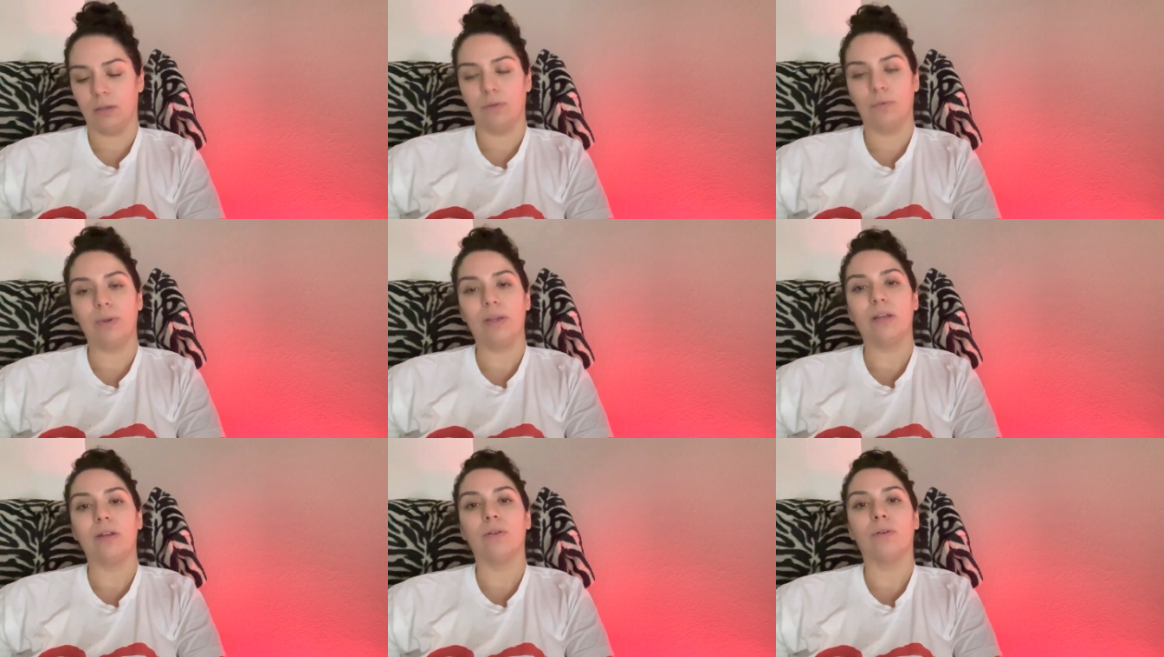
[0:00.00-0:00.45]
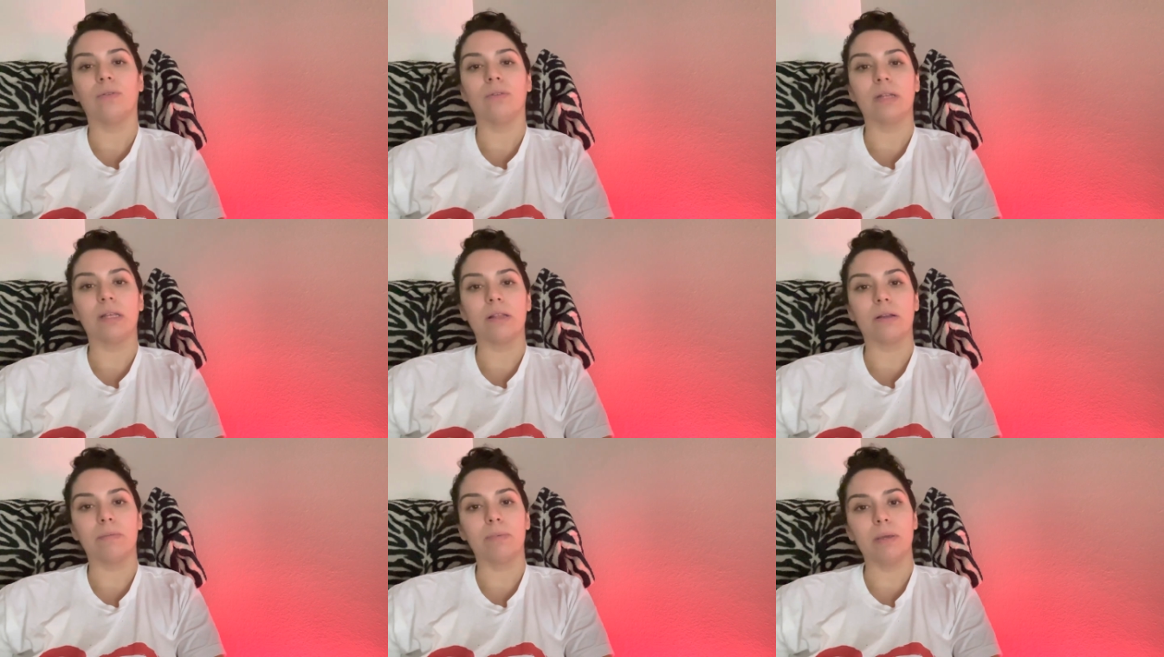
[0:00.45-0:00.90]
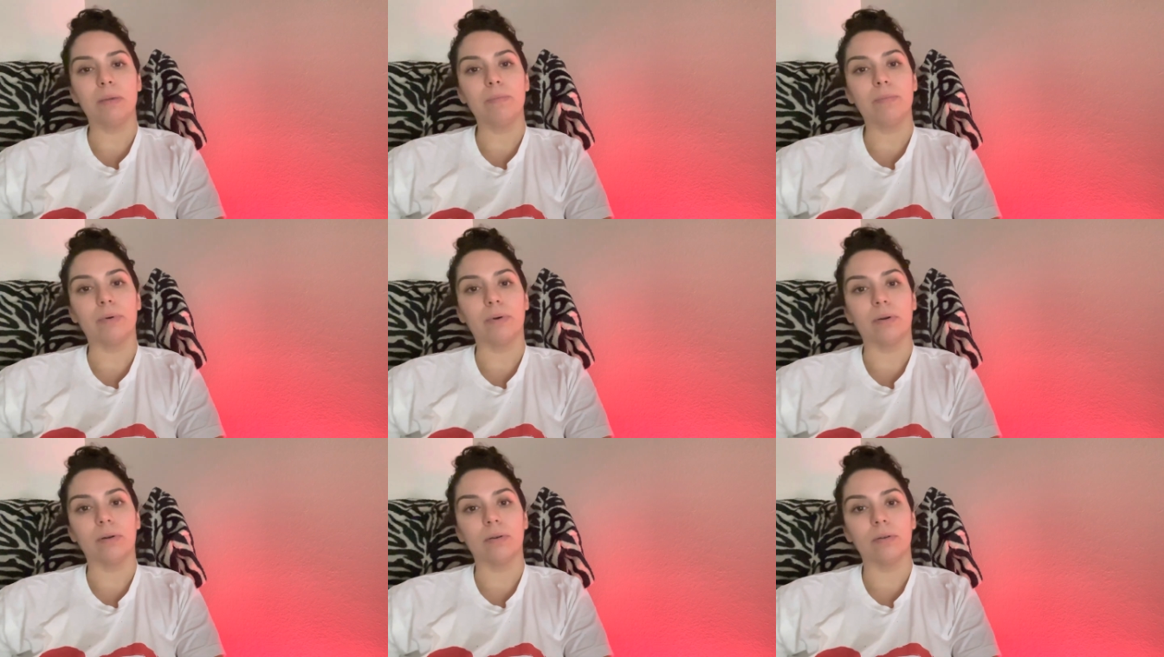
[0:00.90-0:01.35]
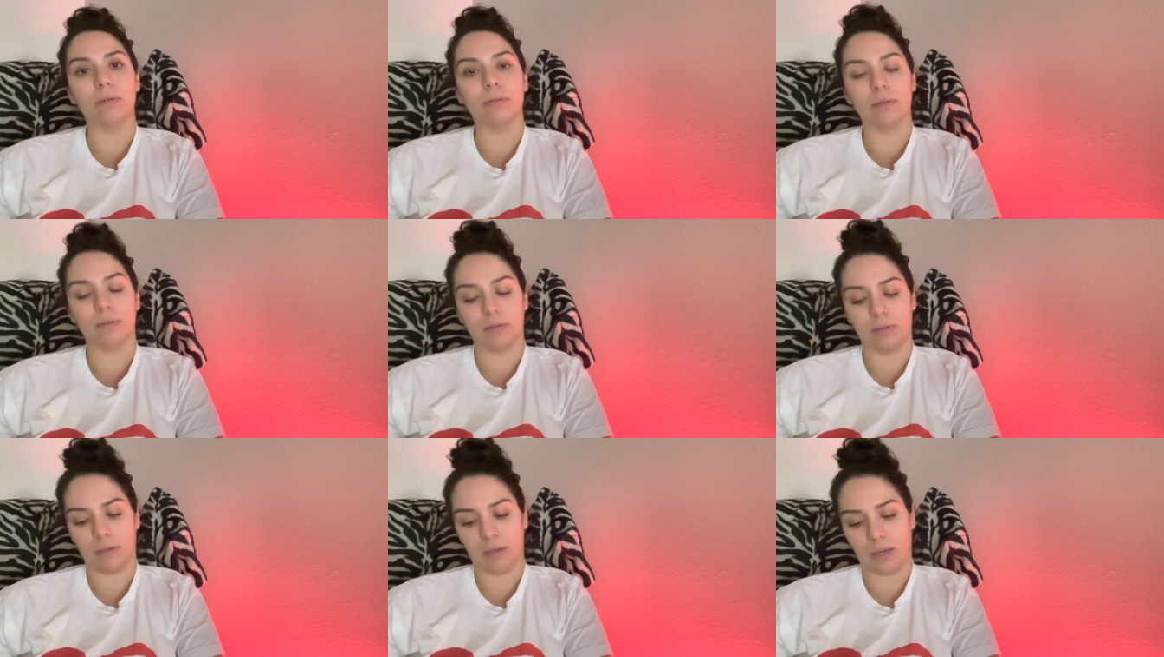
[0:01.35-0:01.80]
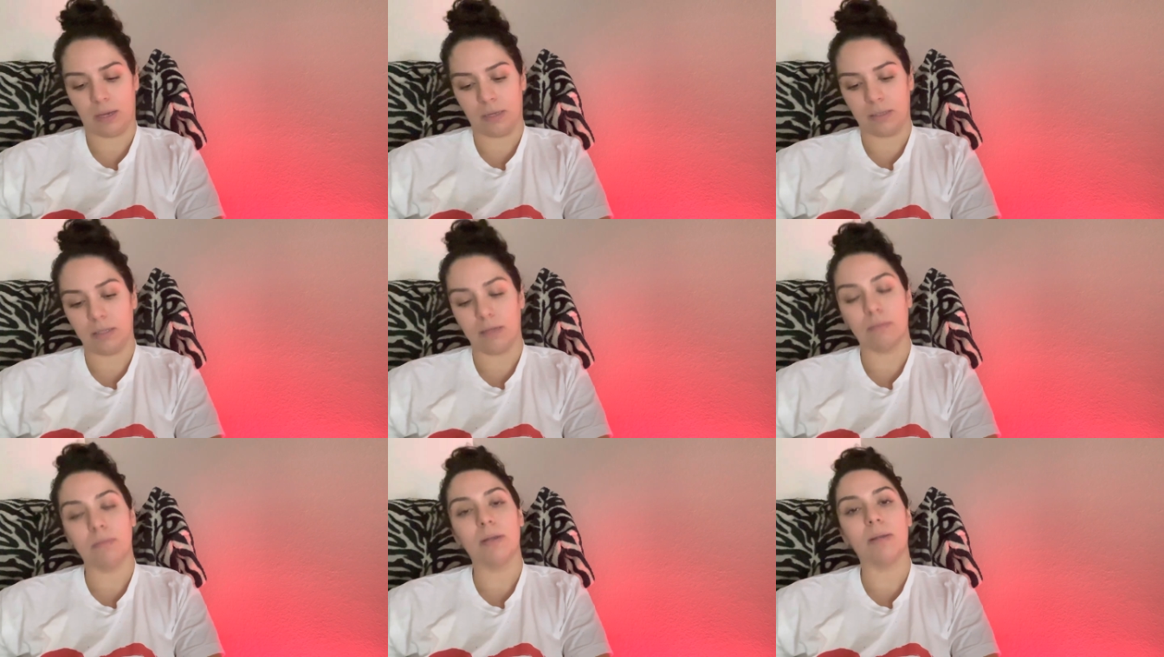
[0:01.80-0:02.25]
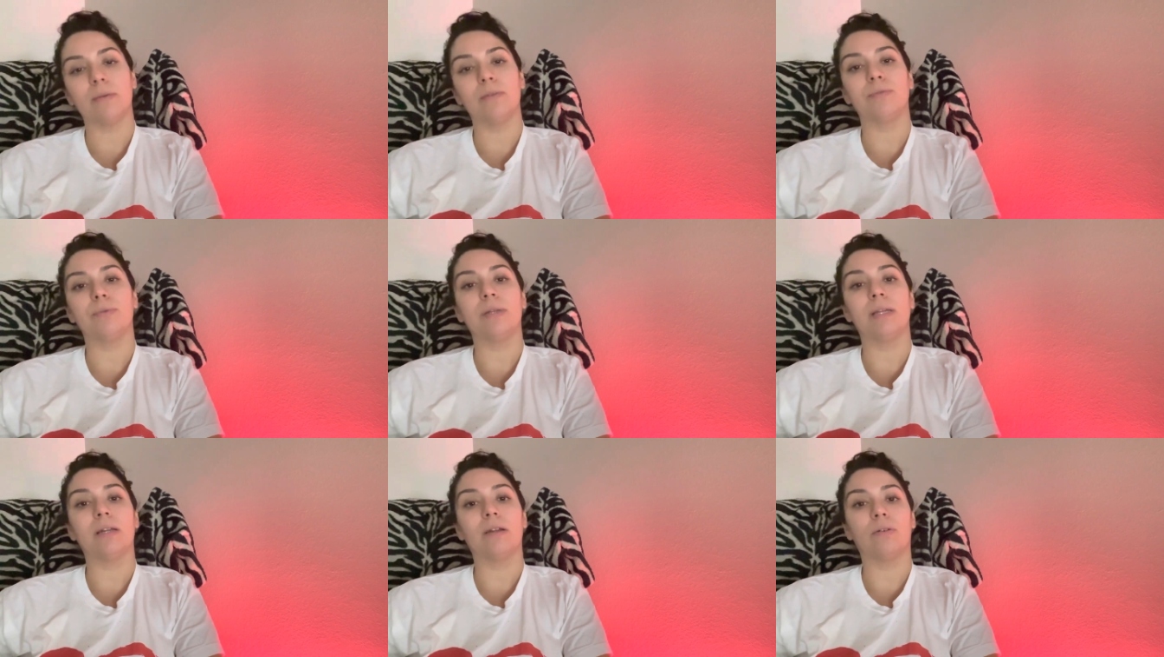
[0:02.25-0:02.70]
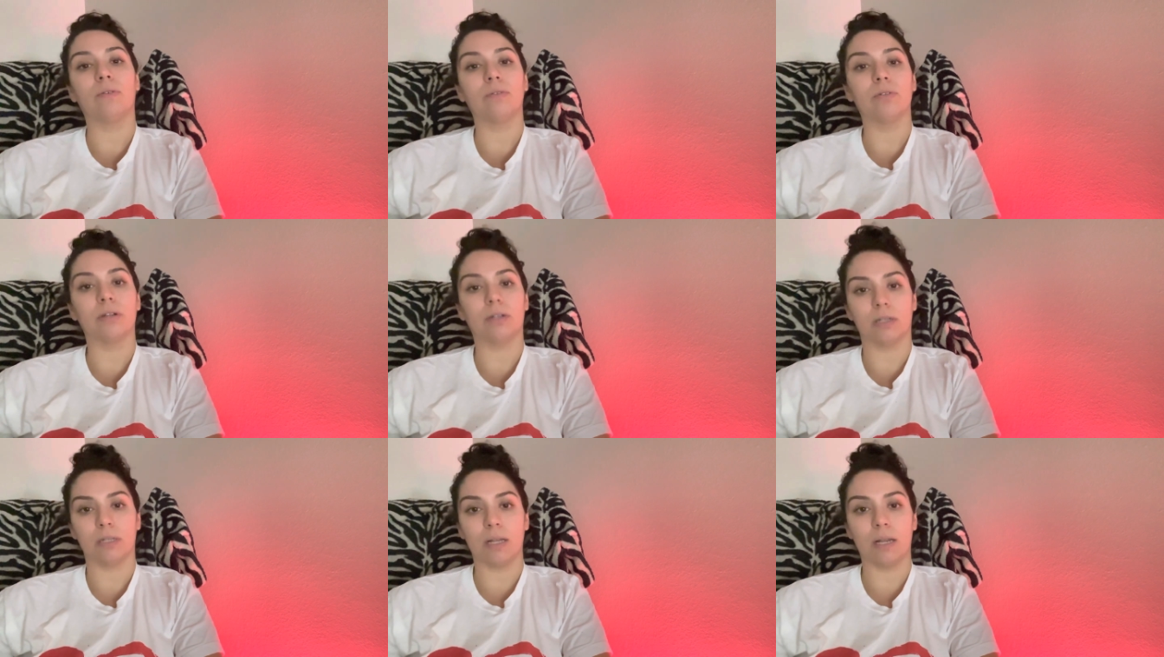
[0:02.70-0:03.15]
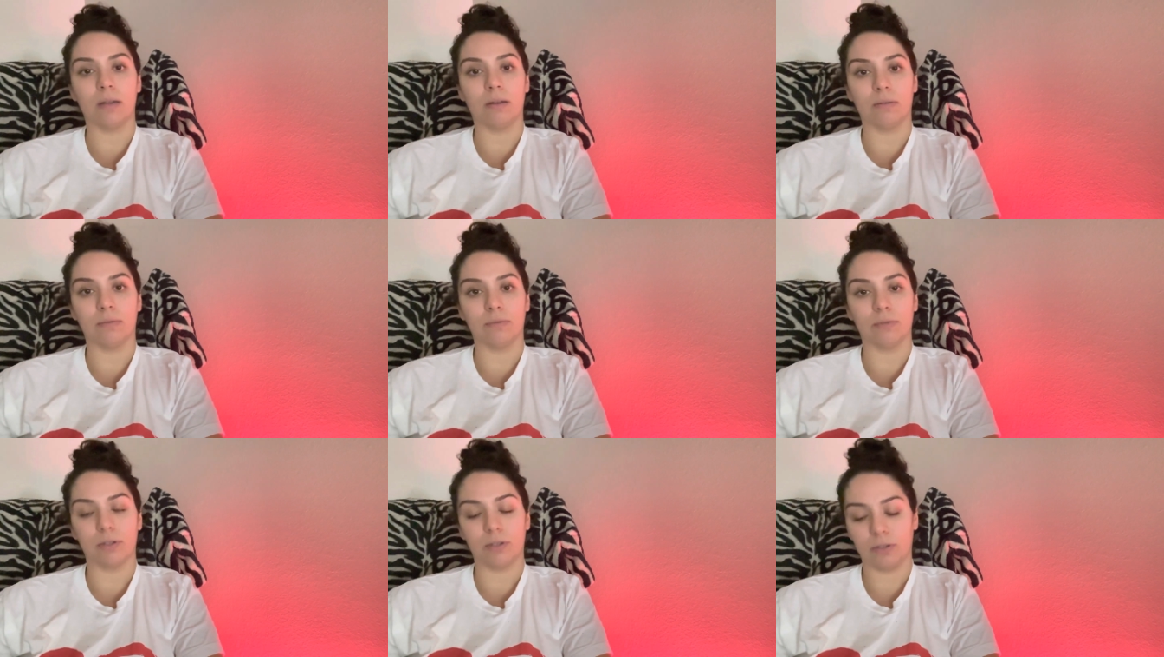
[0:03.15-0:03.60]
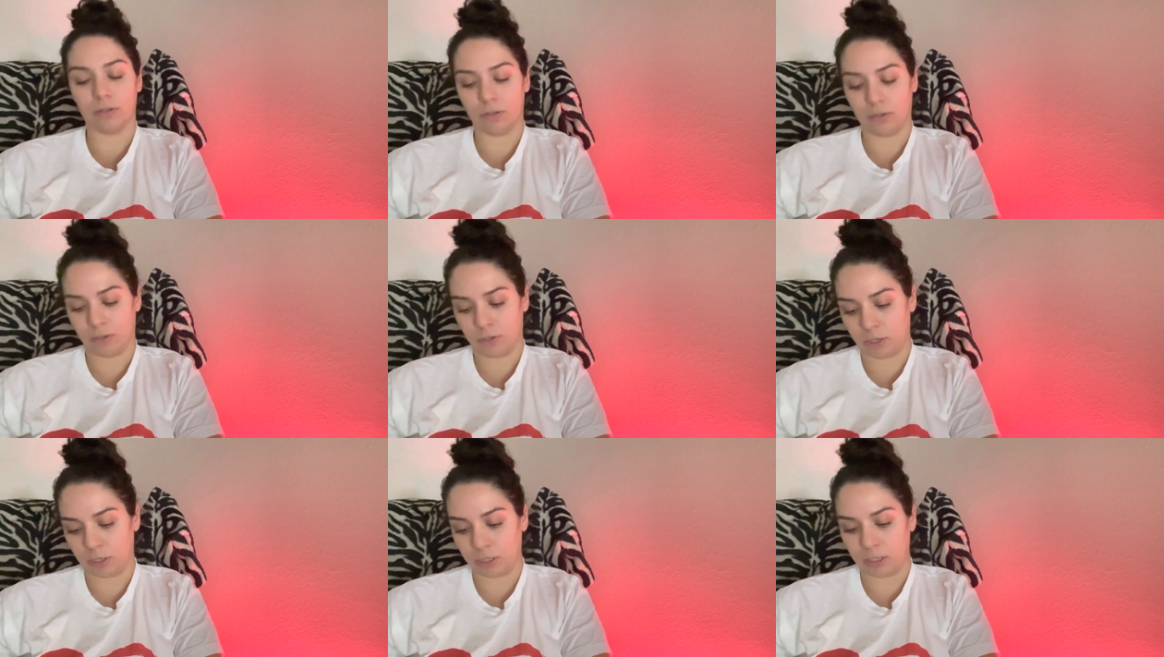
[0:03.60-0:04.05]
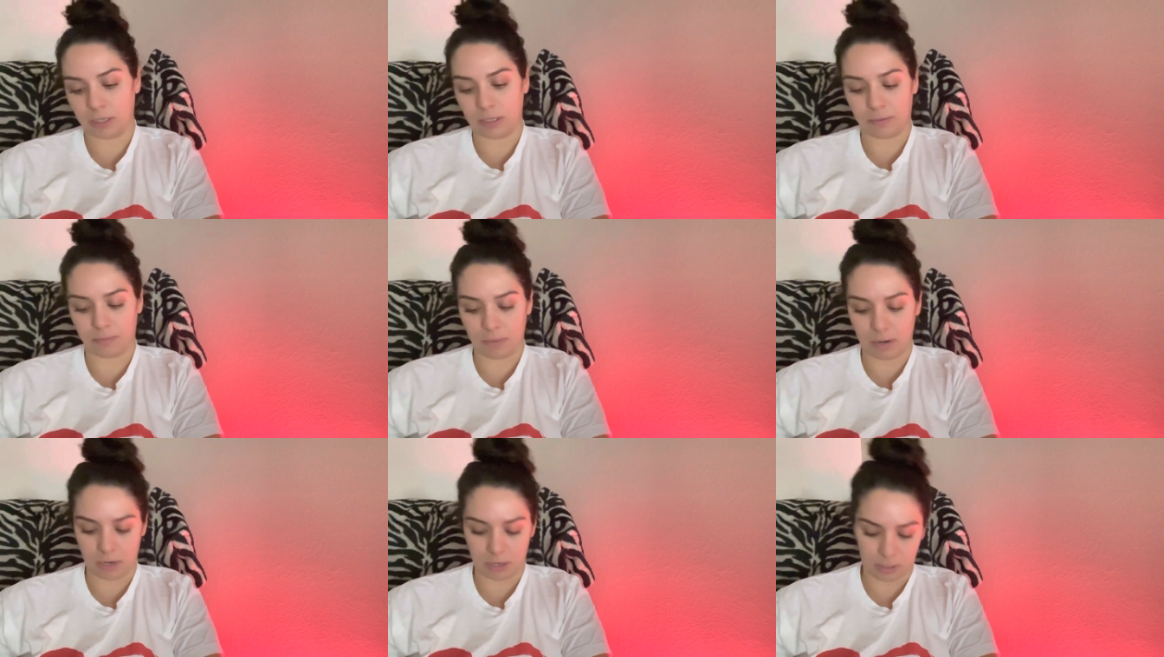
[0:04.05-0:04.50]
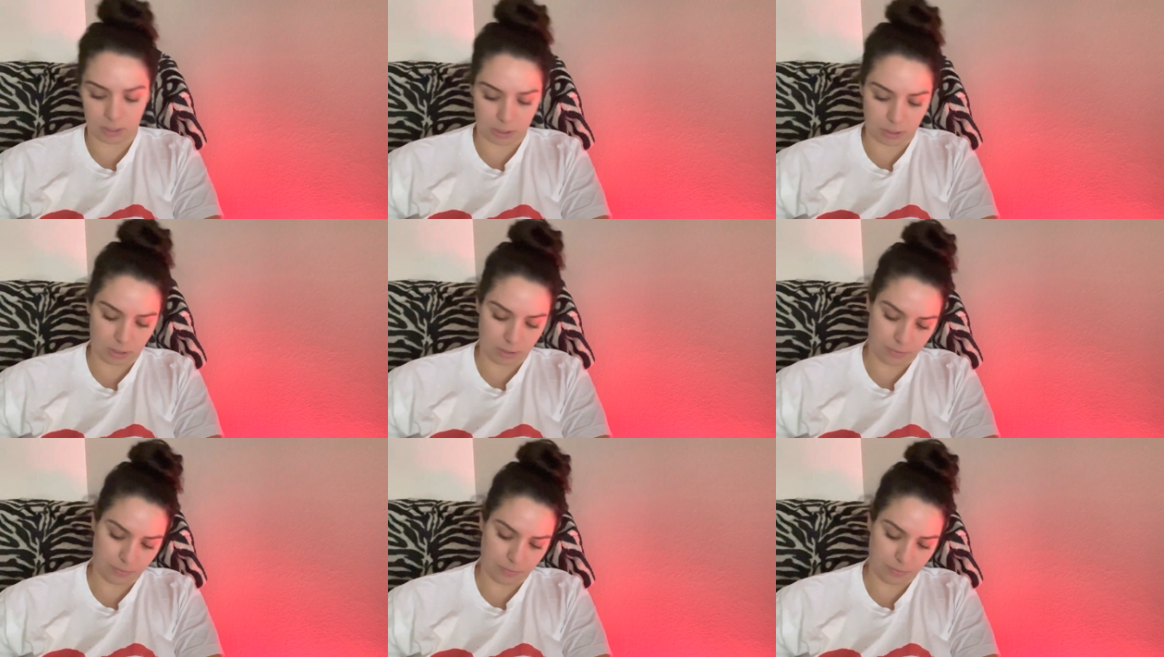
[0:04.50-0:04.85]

can hold other people, and sometimes we need to hold ourselves just as much.